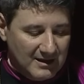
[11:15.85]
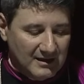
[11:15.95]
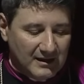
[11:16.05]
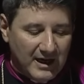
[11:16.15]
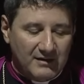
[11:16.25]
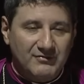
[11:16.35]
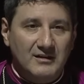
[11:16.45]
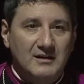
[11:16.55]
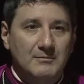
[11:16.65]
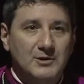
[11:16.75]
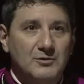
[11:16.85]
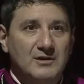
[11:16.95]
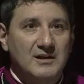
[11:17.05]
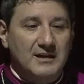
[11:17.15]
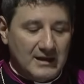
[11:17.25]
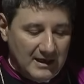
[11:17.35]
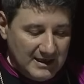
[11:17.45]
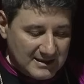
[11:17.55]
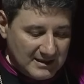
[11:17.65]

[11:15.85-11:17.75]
life in community is